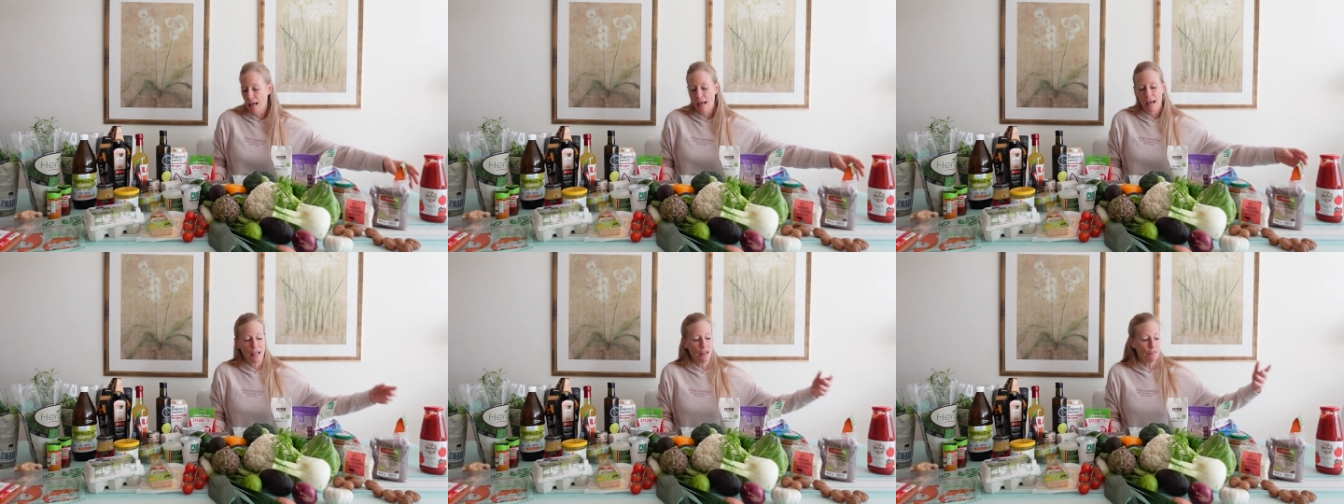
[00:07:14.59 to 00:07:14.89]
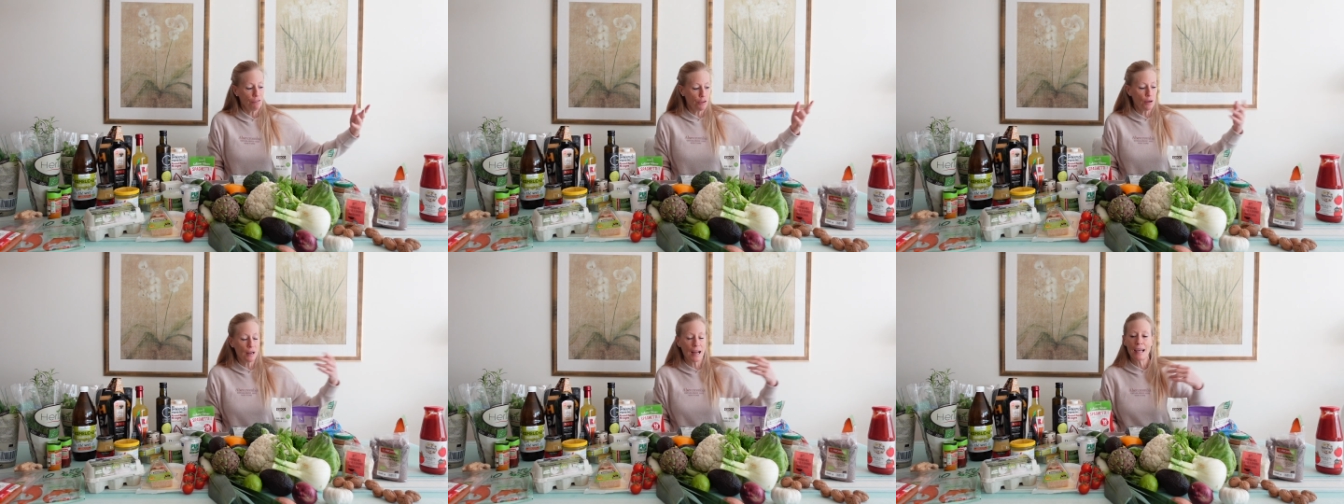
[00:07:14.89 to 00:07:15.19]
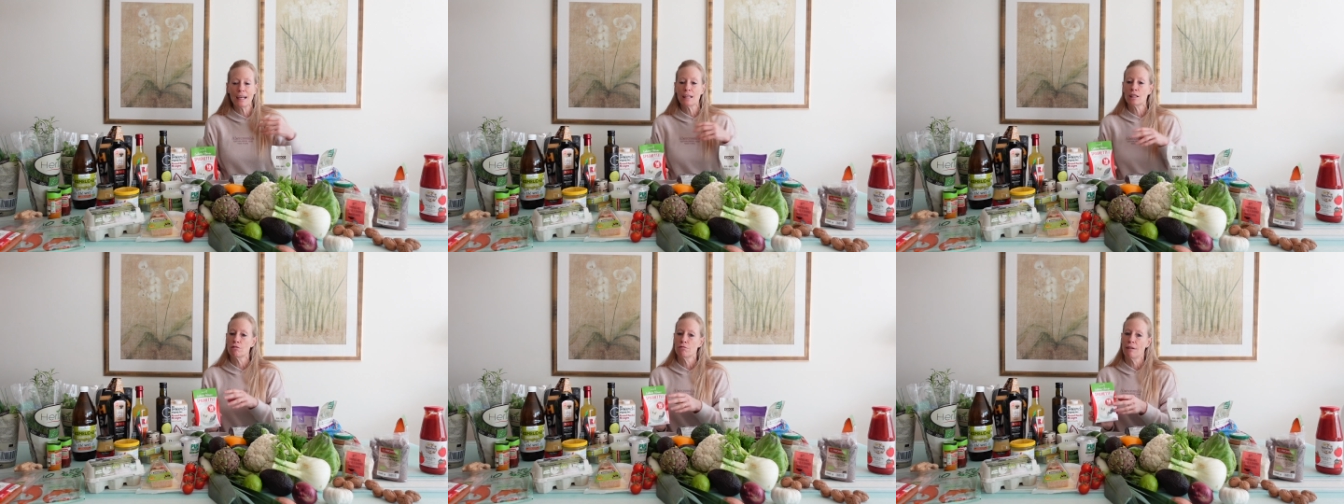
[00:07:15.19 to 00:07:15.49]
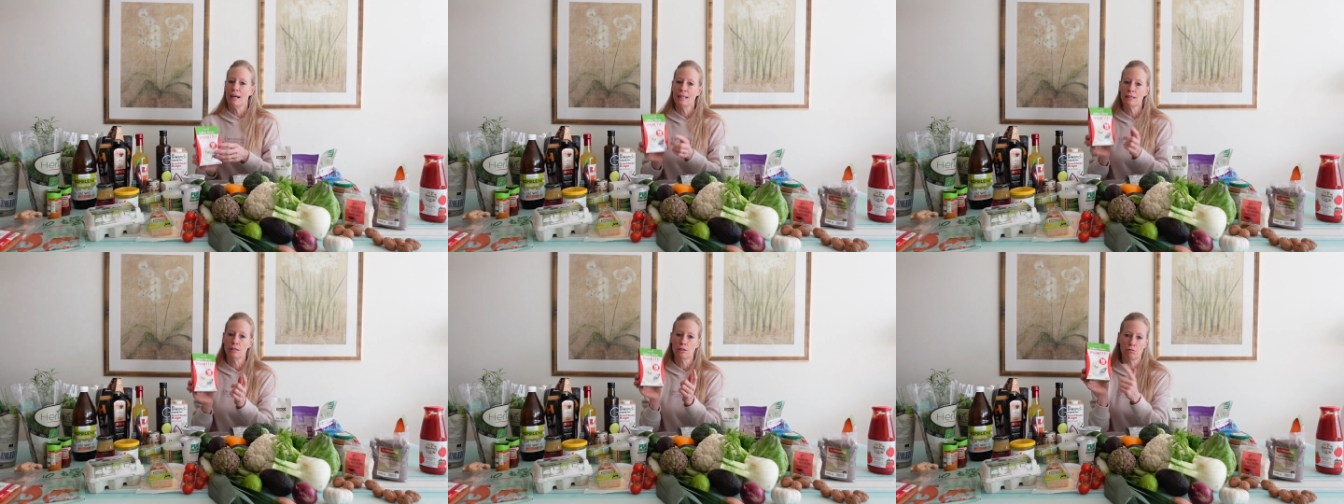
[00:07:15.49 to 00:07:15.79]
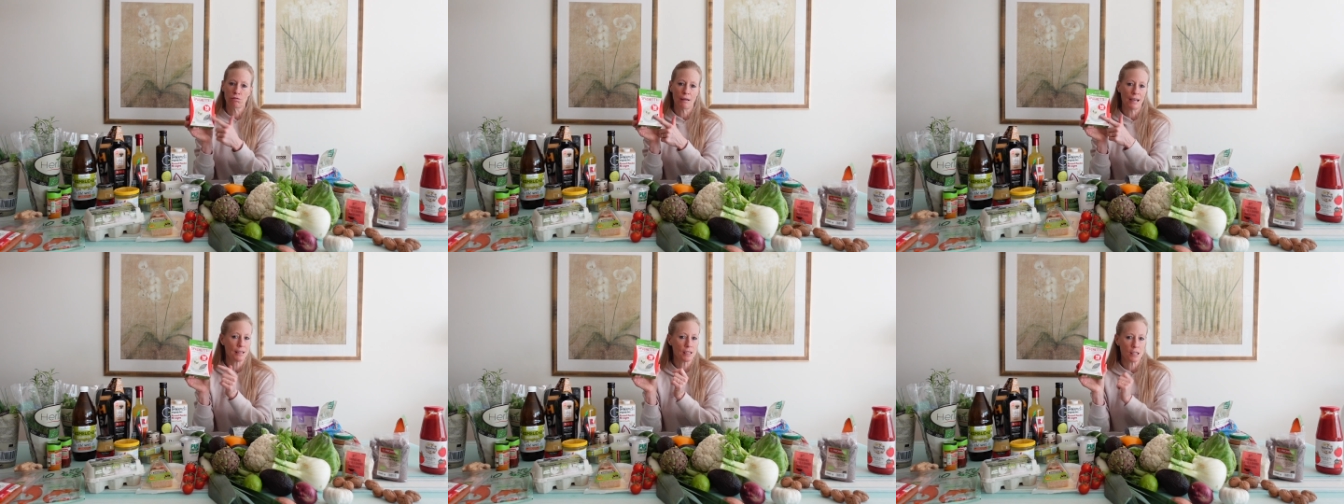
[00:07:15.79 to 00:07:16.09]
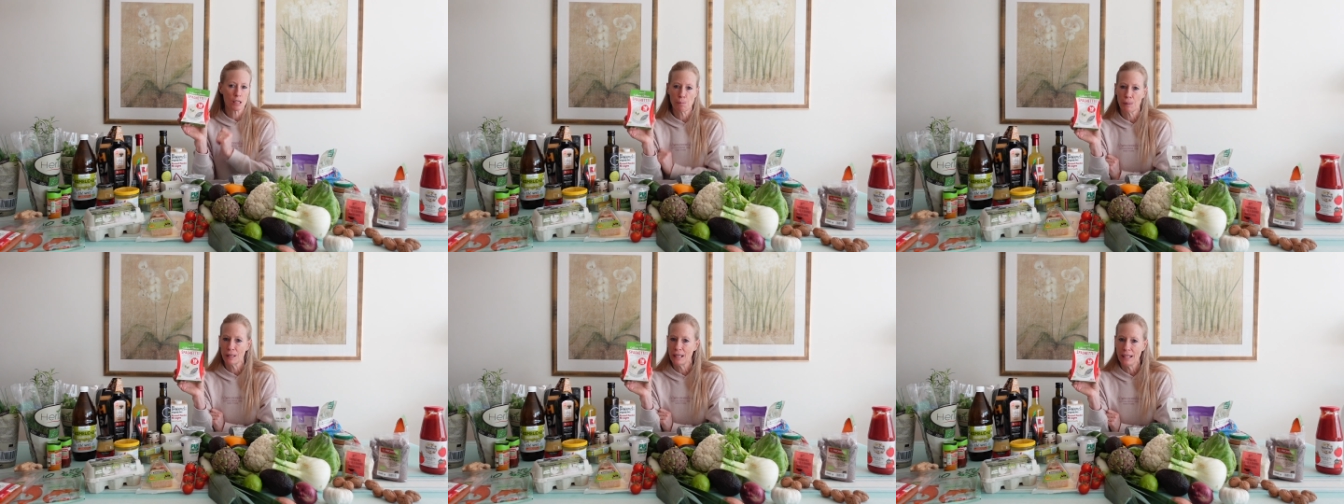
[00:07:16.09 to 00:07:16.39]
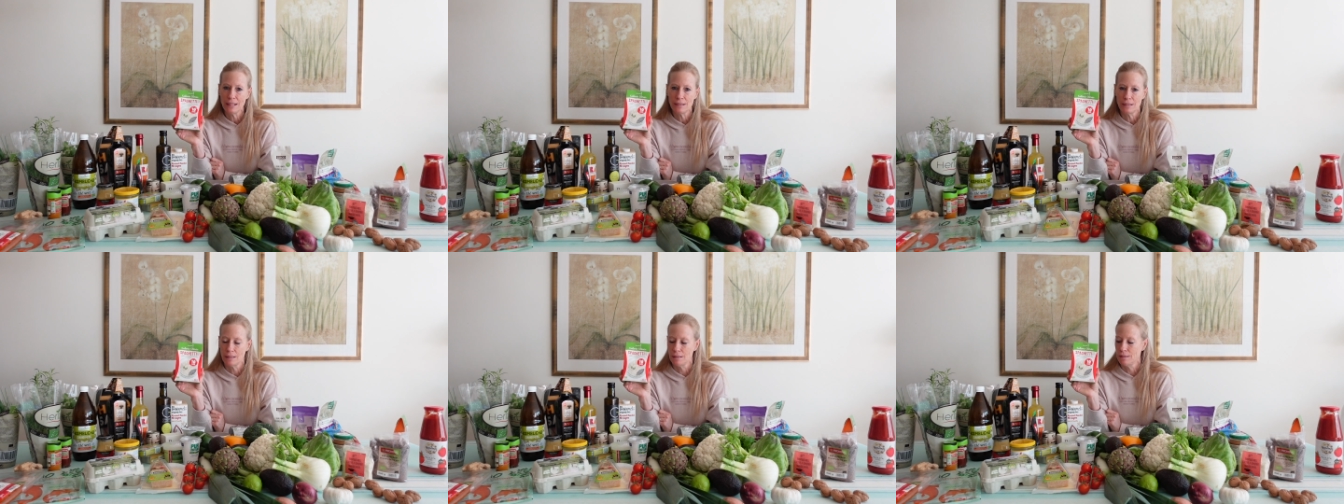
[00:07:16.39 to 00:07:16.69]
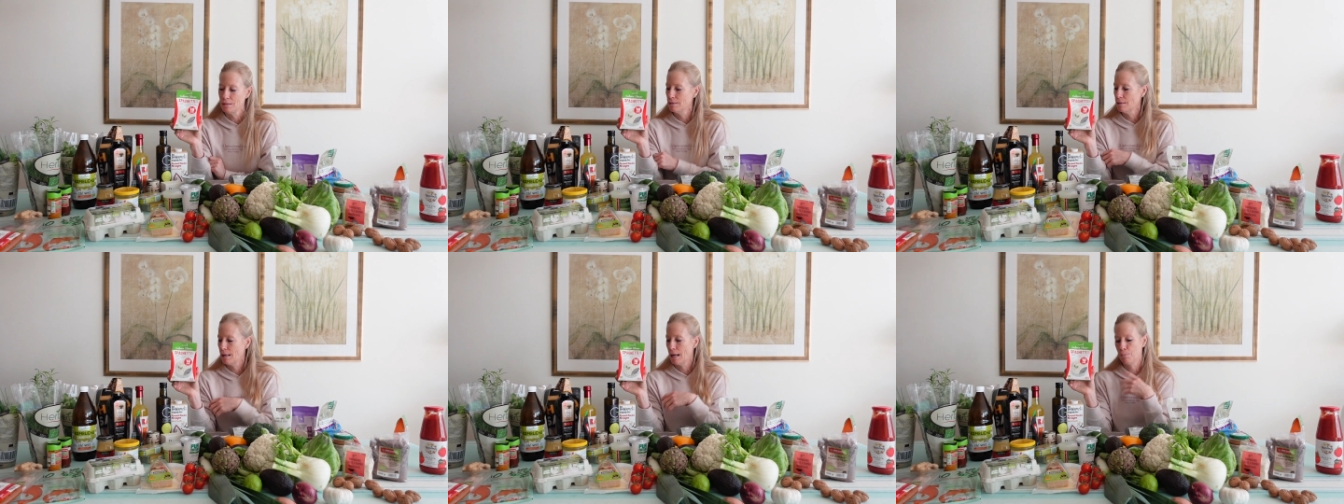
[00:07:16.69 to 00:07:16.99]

And if you like the rice, try the spaghetti.